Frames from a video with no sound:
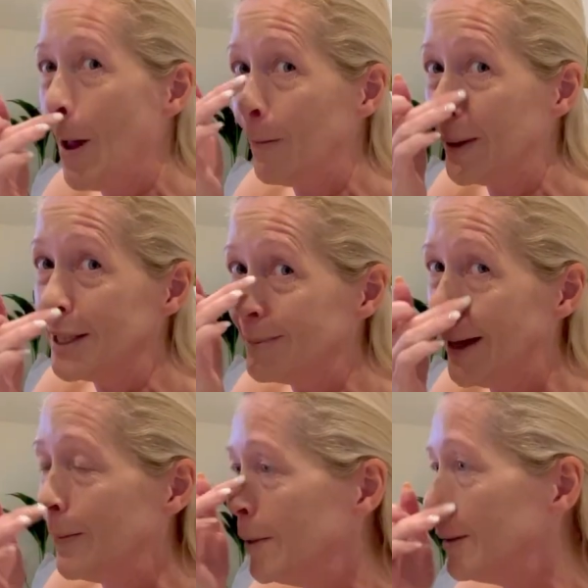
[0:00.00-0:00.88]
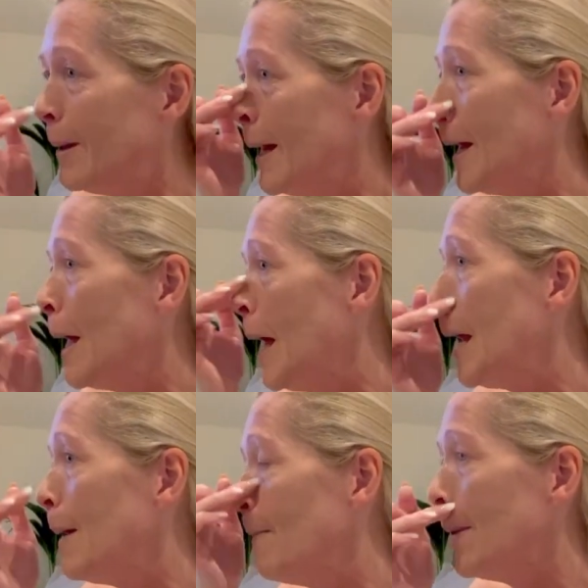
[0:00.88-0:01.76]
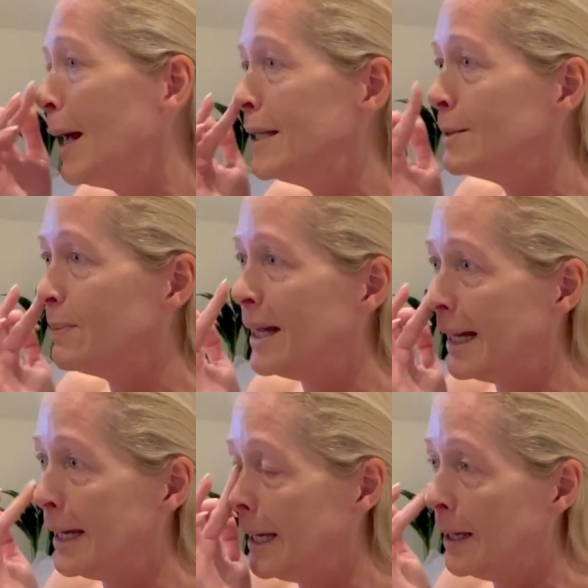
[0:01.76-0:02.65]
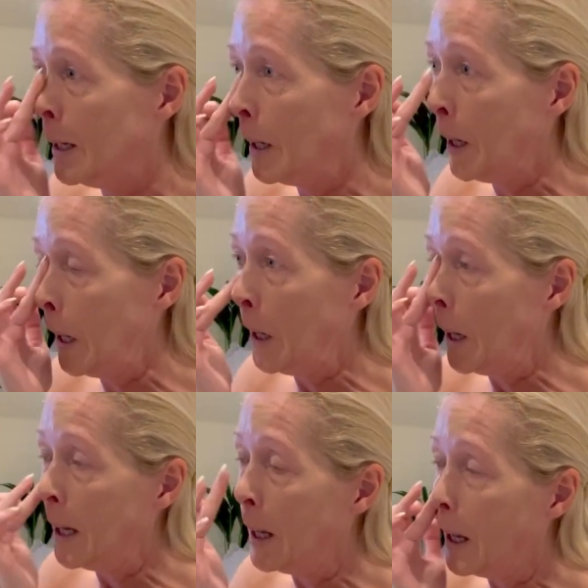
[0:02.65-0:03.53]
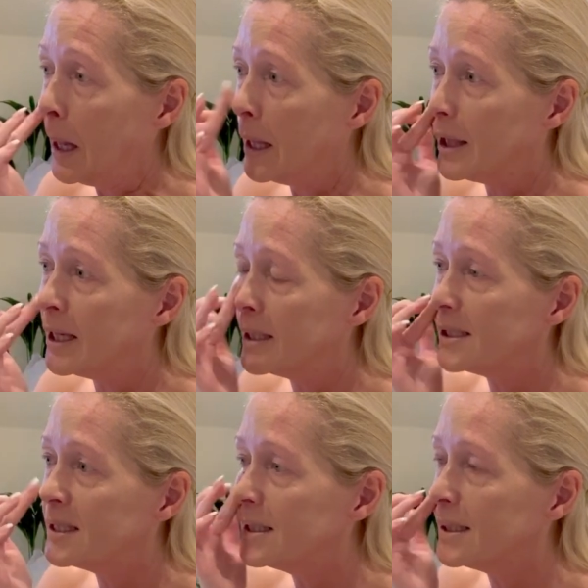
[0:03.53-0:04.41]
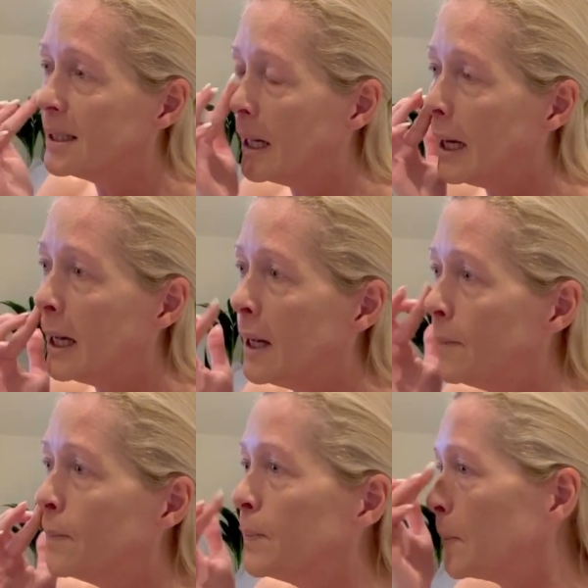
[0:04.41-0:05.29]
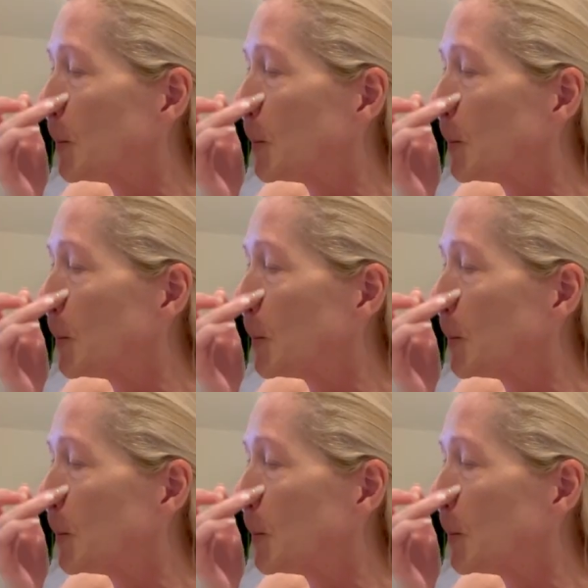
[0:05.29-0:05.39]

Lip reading: Please bear with me. It might be that I